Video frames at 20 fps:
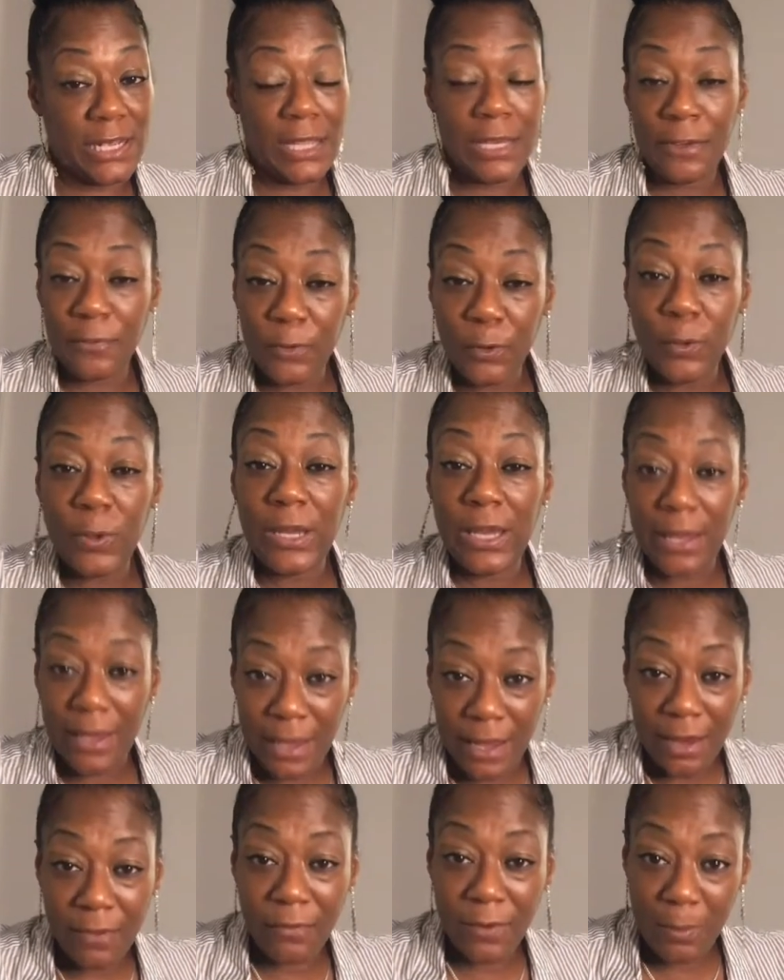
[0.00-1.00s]
And if you
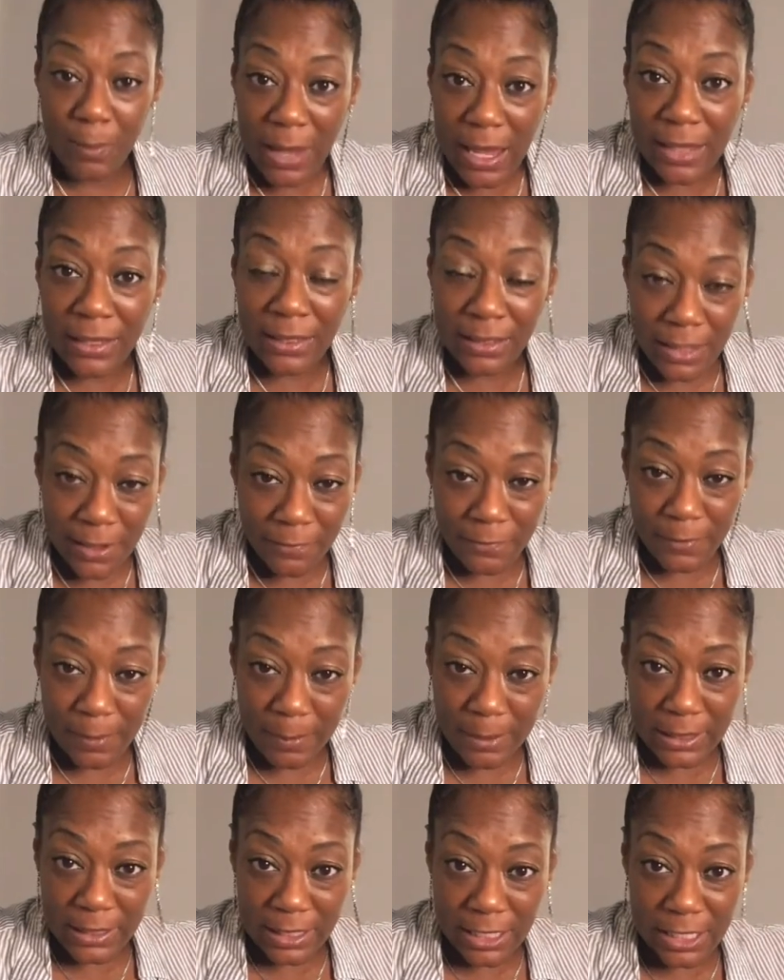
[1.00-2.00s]
can't remain in your
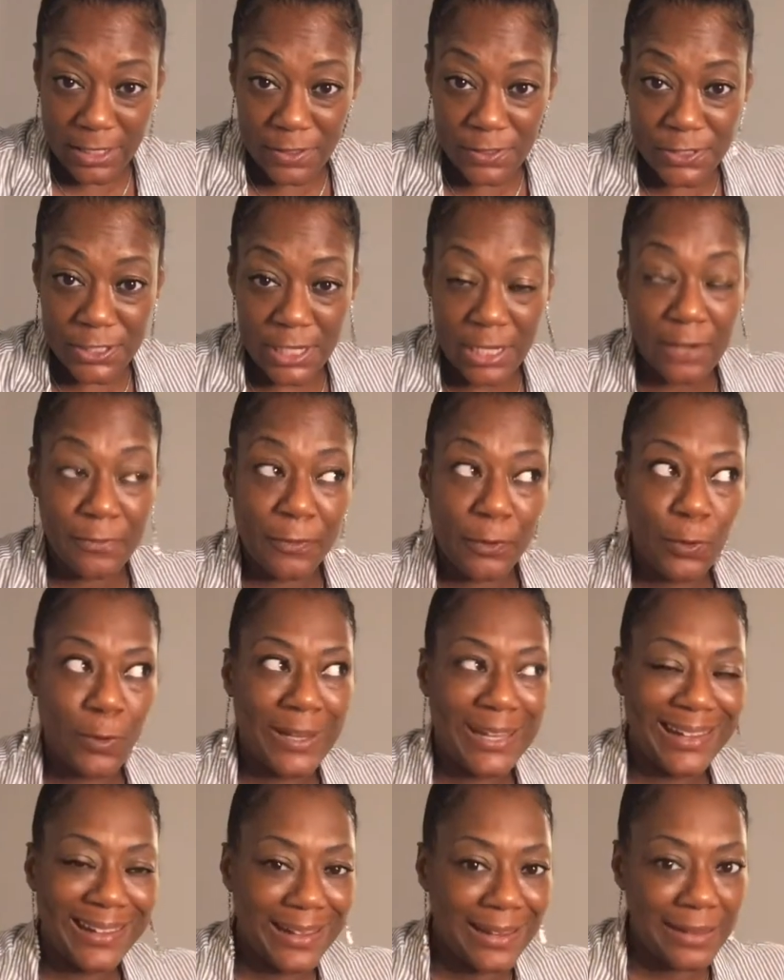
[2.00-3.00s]
feminine energy, if you
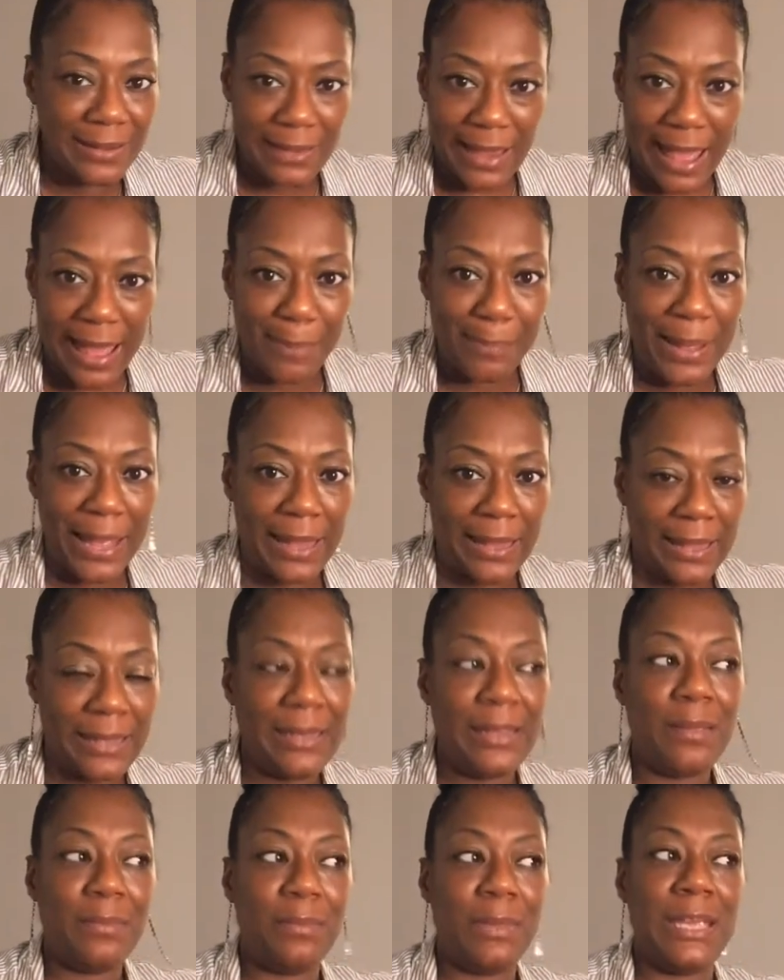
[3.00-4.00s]
cannot by
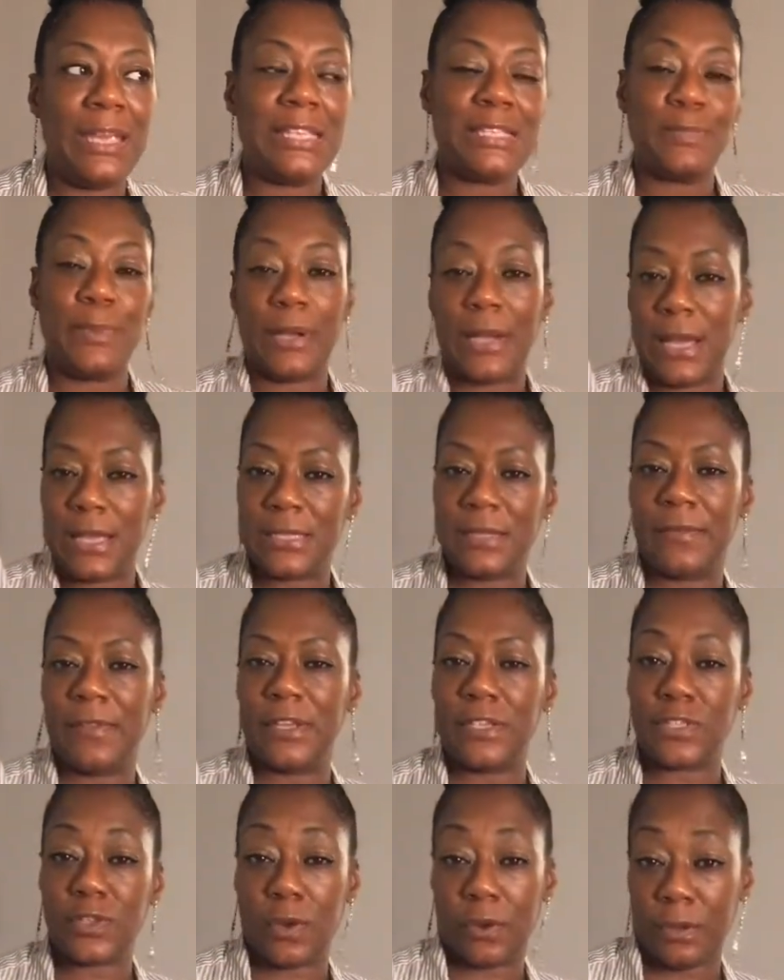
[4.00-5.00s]
any means because of the
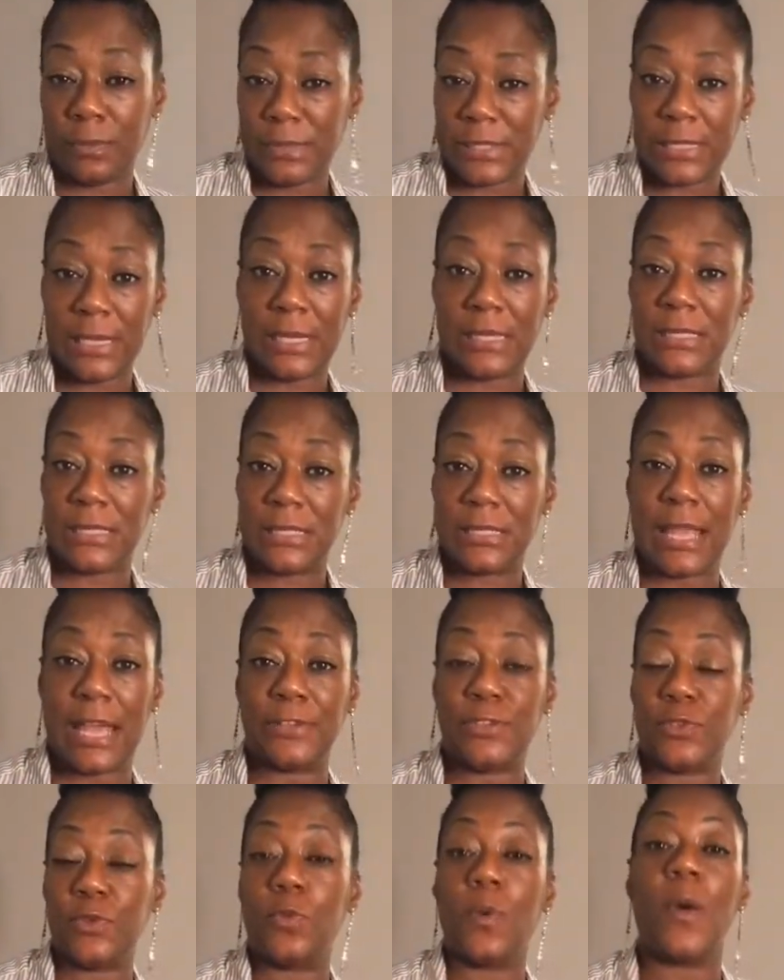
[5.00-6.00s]
circumstances
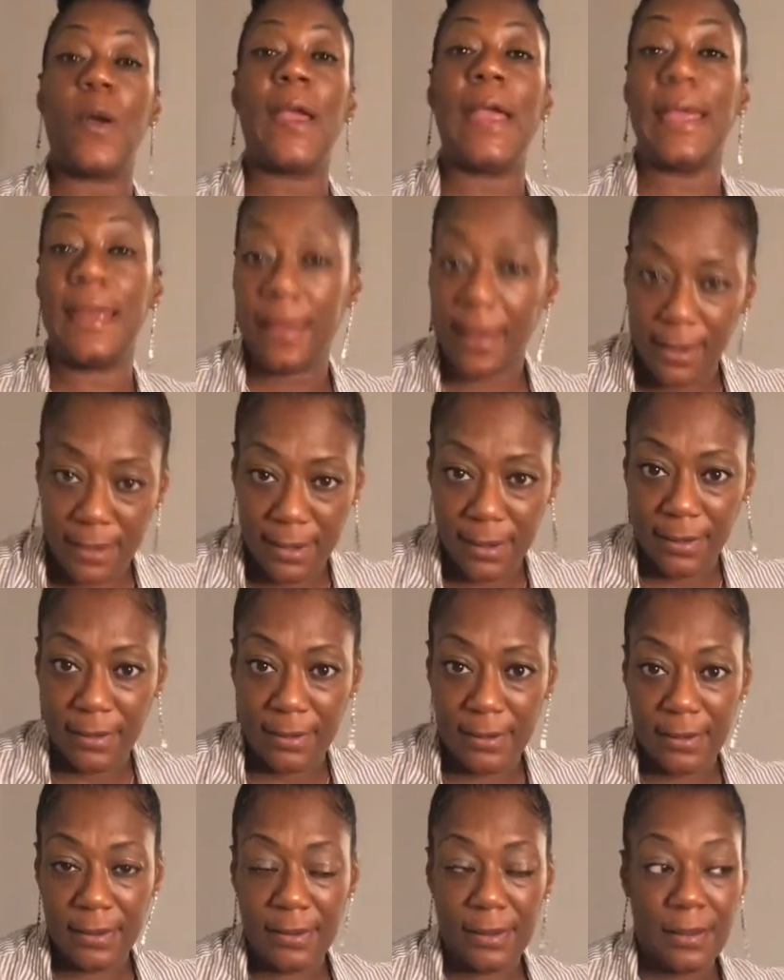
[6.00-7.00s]
that you are in,
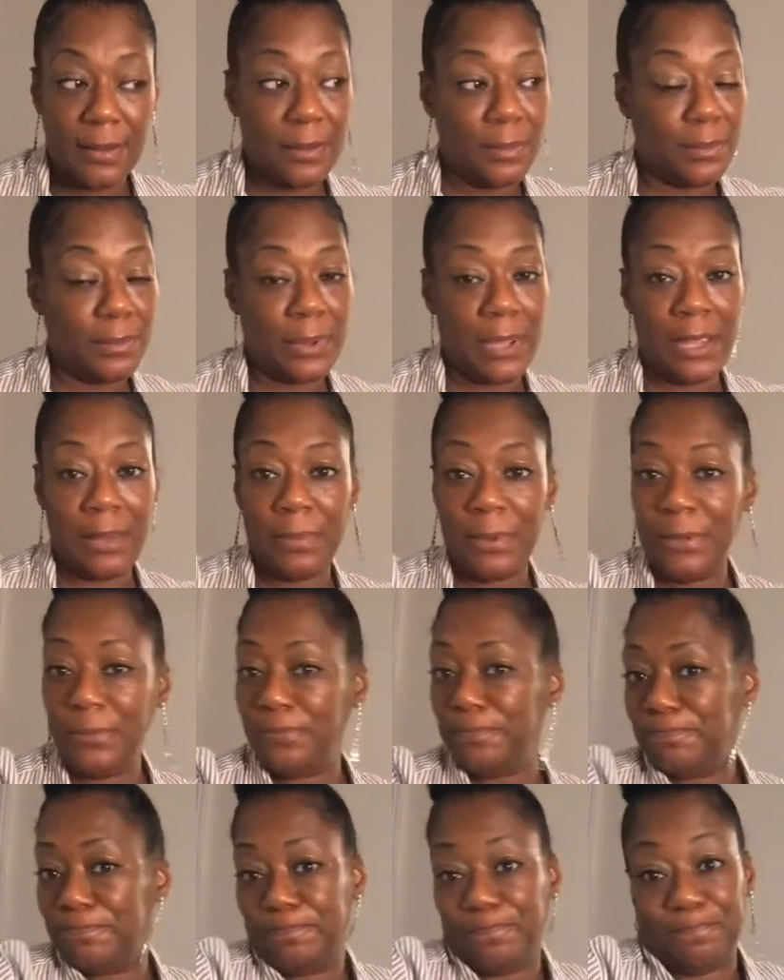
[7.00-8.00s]
baby,
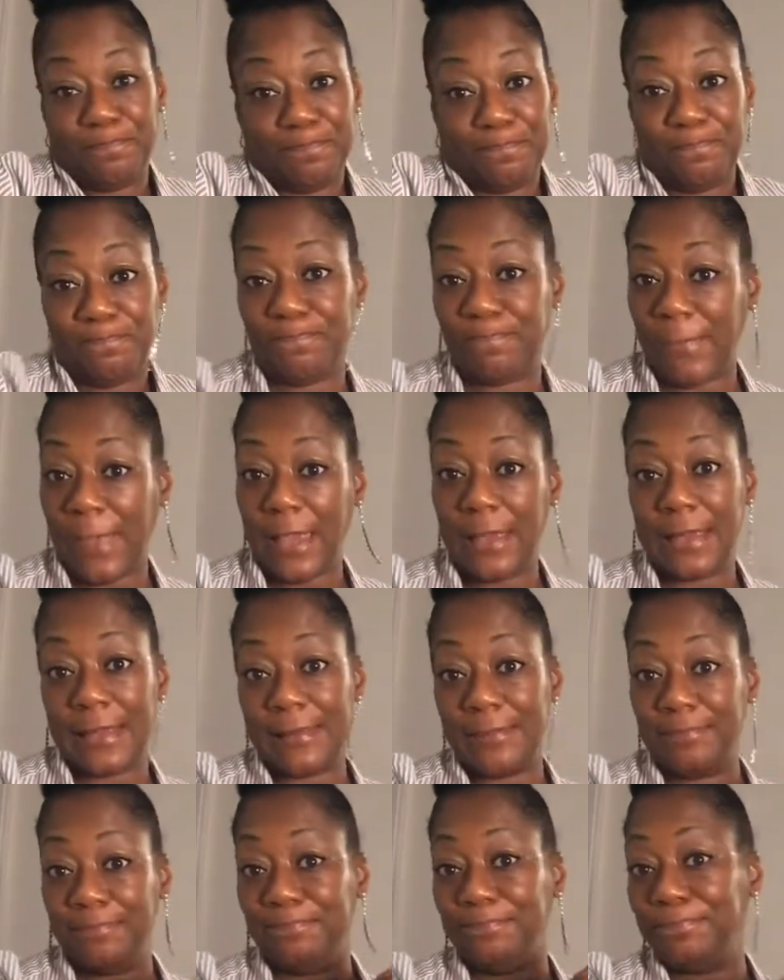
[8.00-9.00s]

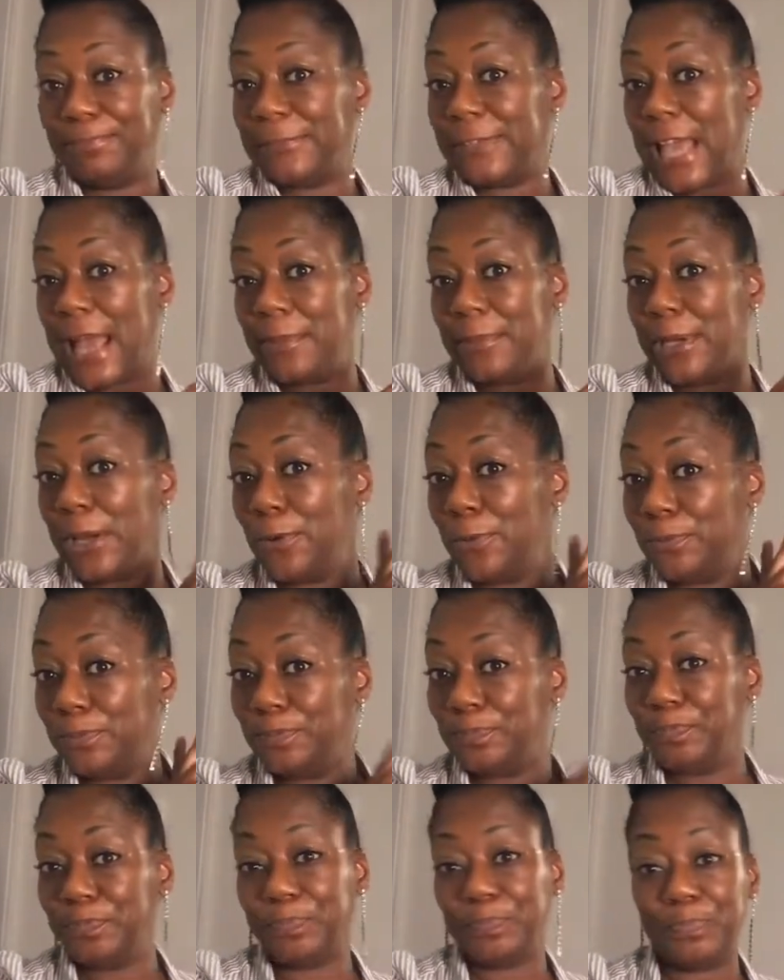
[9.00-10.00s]
time to go.
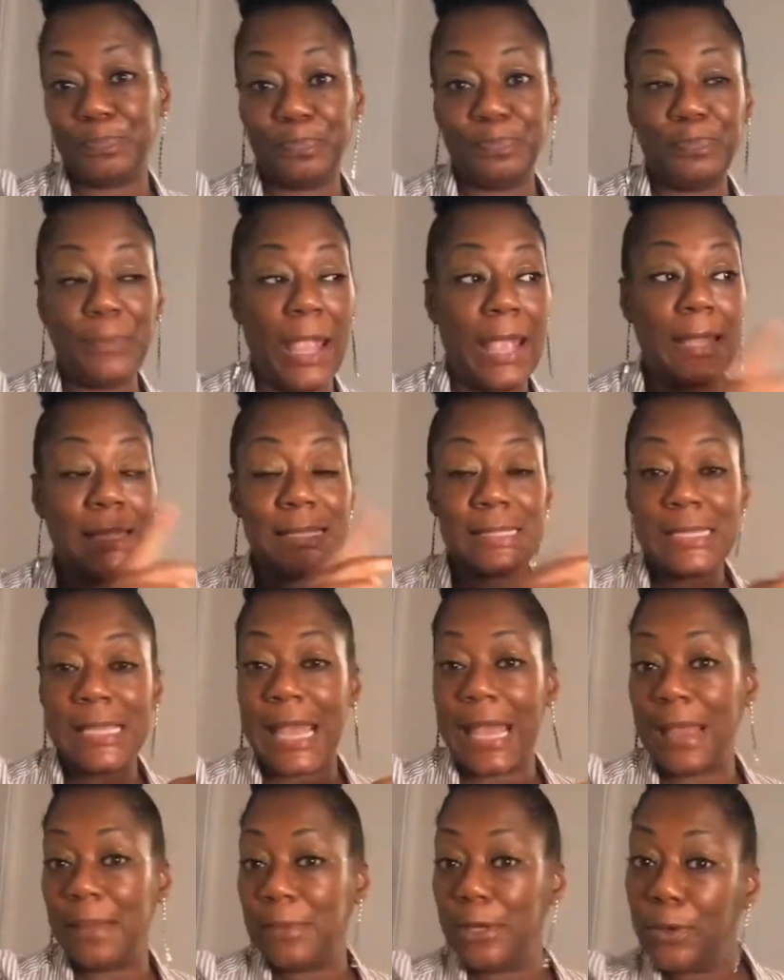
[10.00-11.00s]

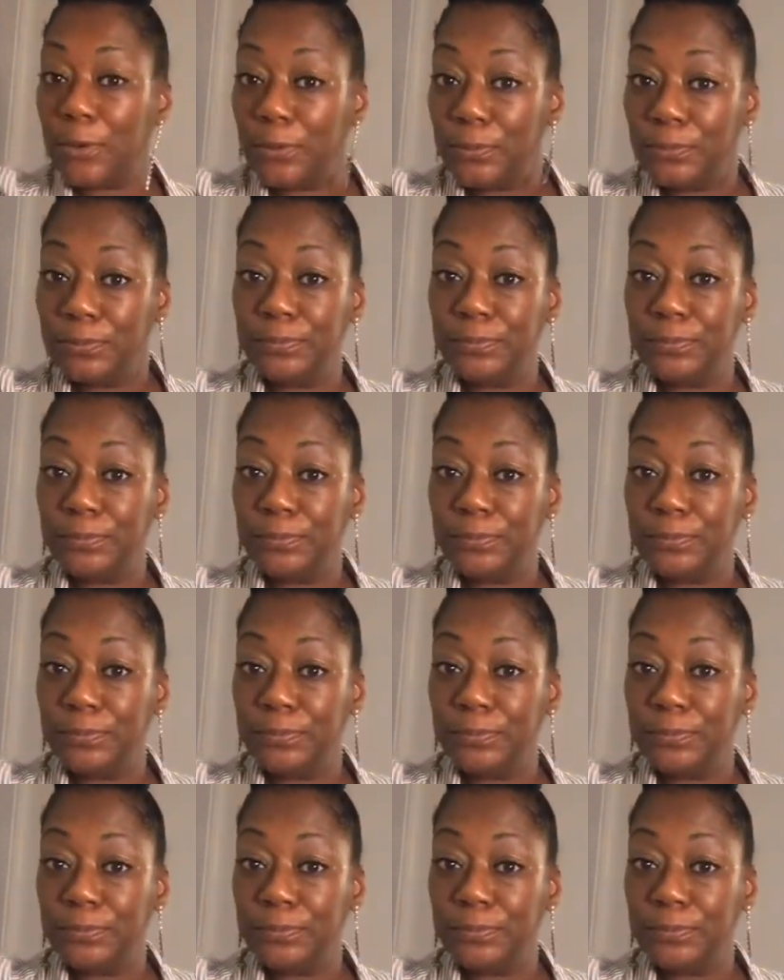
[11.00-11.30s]
Time to go.